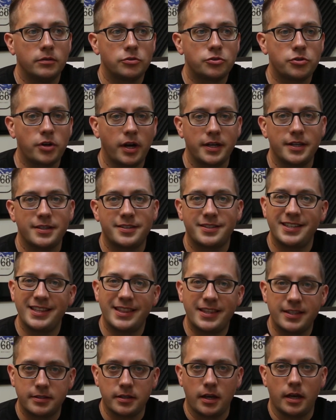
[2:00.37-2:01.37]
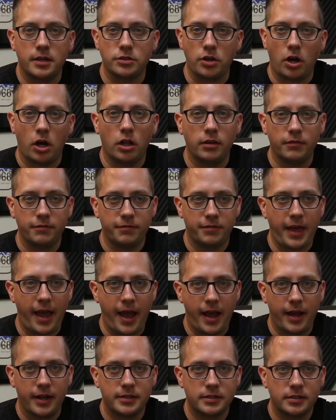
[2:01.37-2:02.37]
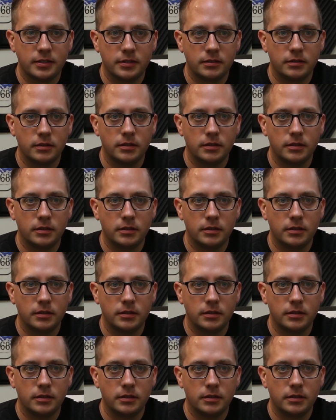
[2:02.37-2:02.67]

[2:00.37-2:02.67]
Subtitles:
trying to synthesize all of that